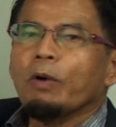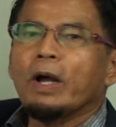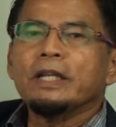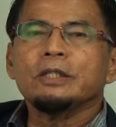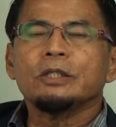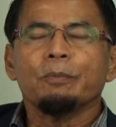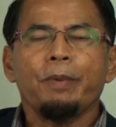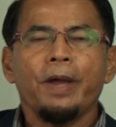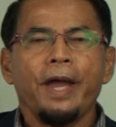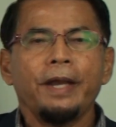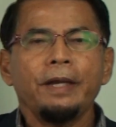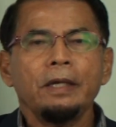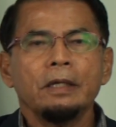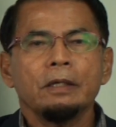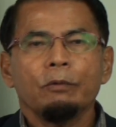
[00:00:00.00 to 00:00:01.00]
while in
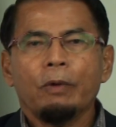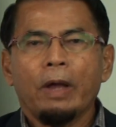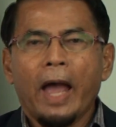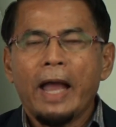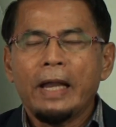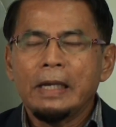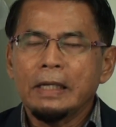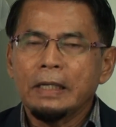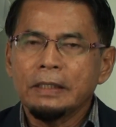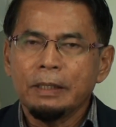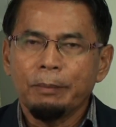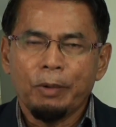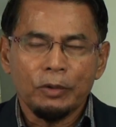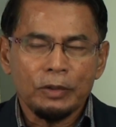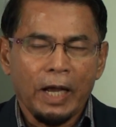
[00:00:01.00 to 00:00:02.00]
Japan, where I learned
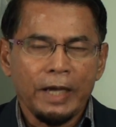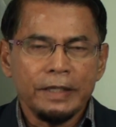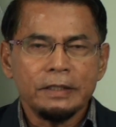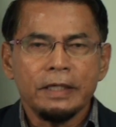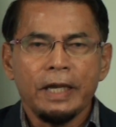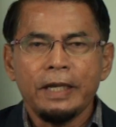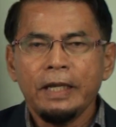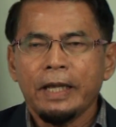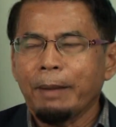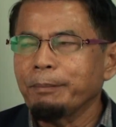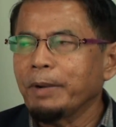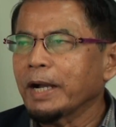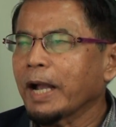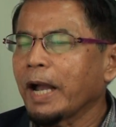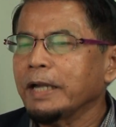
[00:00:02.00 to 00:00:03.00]
about Kaizen,
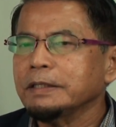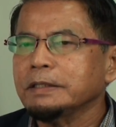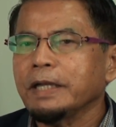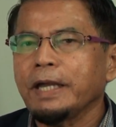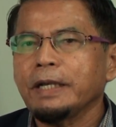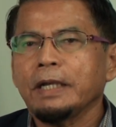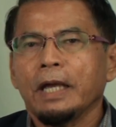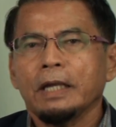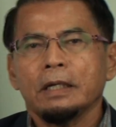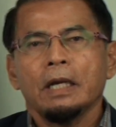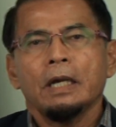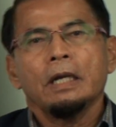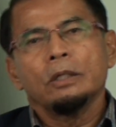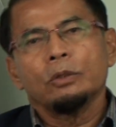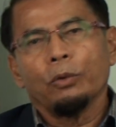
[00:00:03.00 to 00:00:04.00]
Gemba Kaizen, and
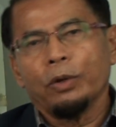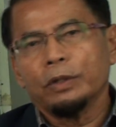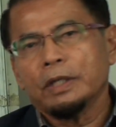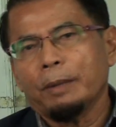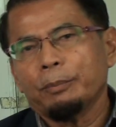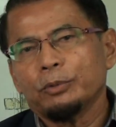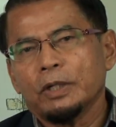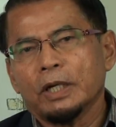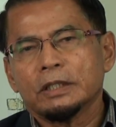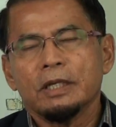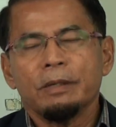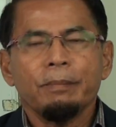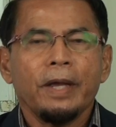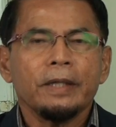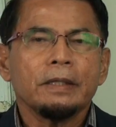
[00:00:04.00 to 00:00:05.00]
Toyota
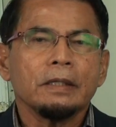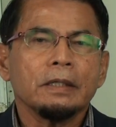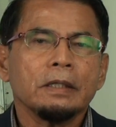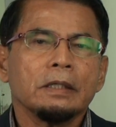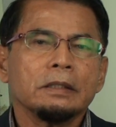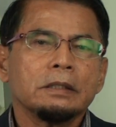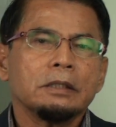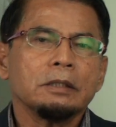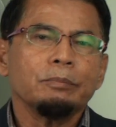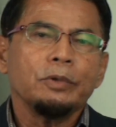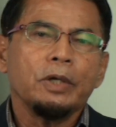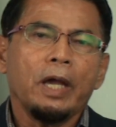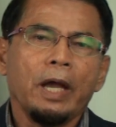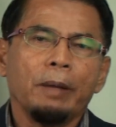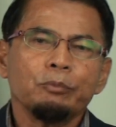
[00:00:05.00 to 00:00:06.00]
production method,
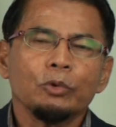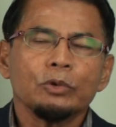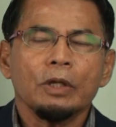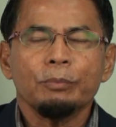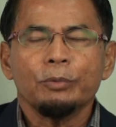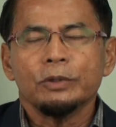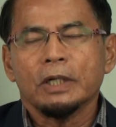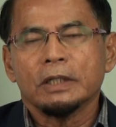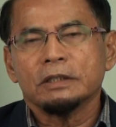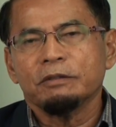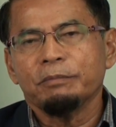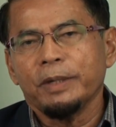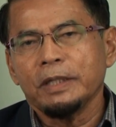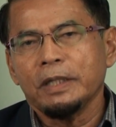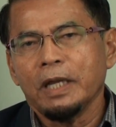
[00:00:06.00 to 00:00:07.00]
TPM, total
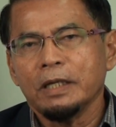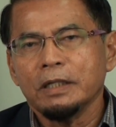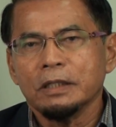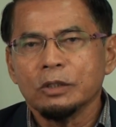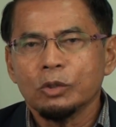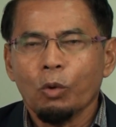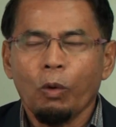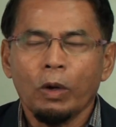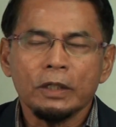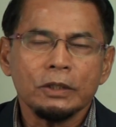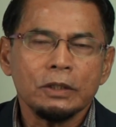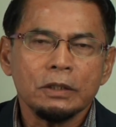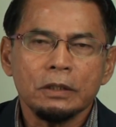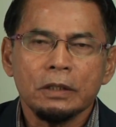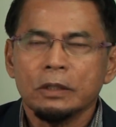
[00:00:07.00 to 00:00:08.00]
productive maintenance,
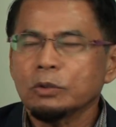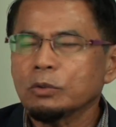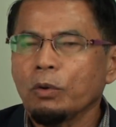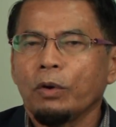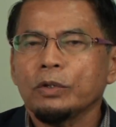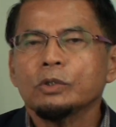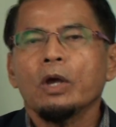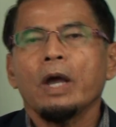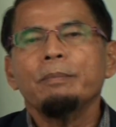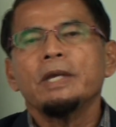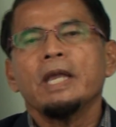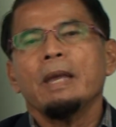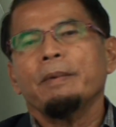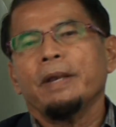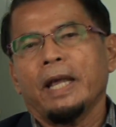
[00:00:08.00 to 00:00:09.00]
quality, and so on. So I
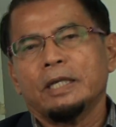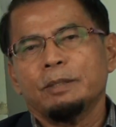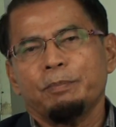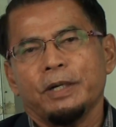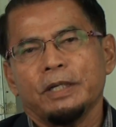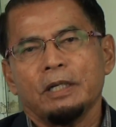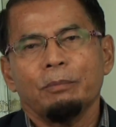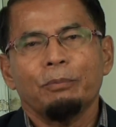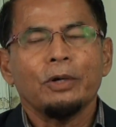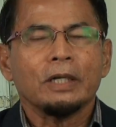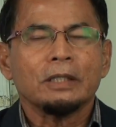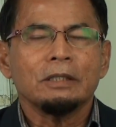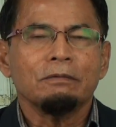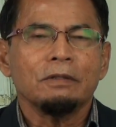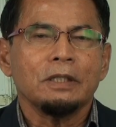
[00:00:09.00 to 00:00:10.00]
became an expert in
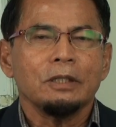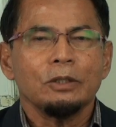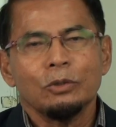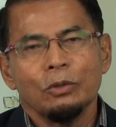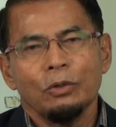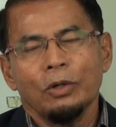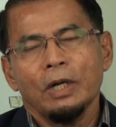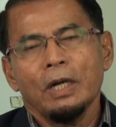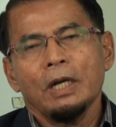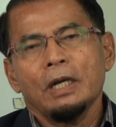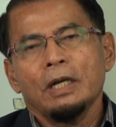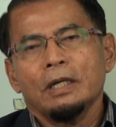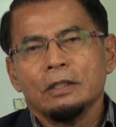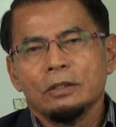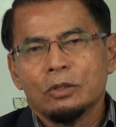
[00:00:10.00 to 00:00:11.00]
productivity. So
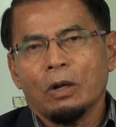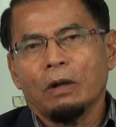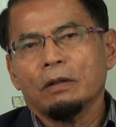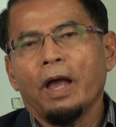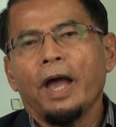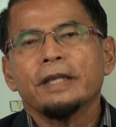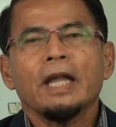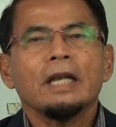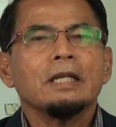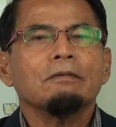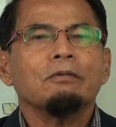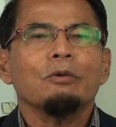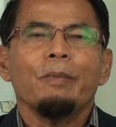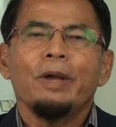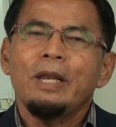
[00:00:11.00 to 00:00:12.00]
inshallah, I can
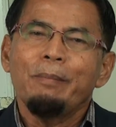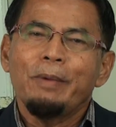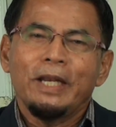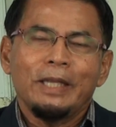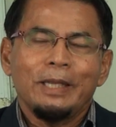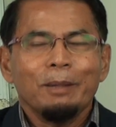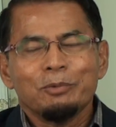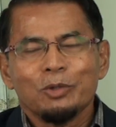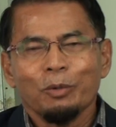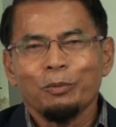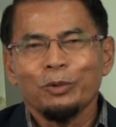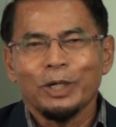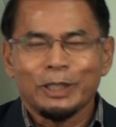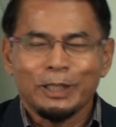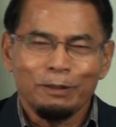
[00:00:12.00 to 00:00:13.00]
give you many tips on
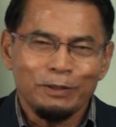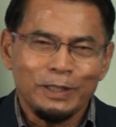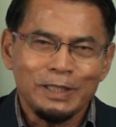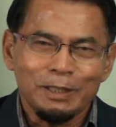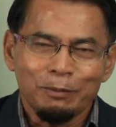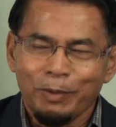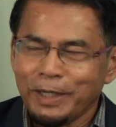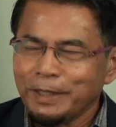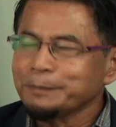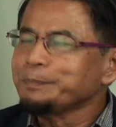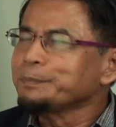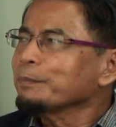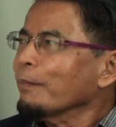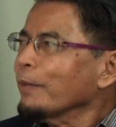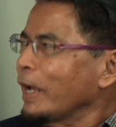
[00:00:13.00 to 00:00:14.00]
productivity. But
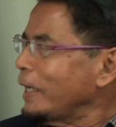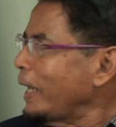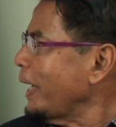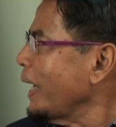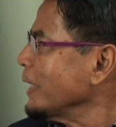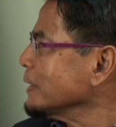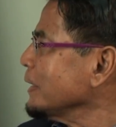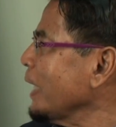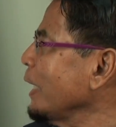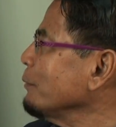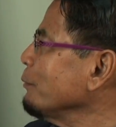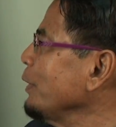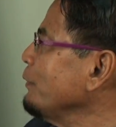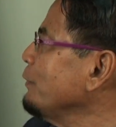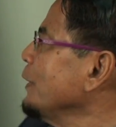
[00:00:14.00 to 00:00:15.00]
let us start
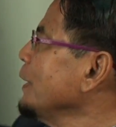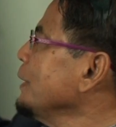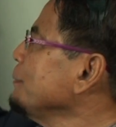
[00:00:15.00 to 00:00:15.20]
with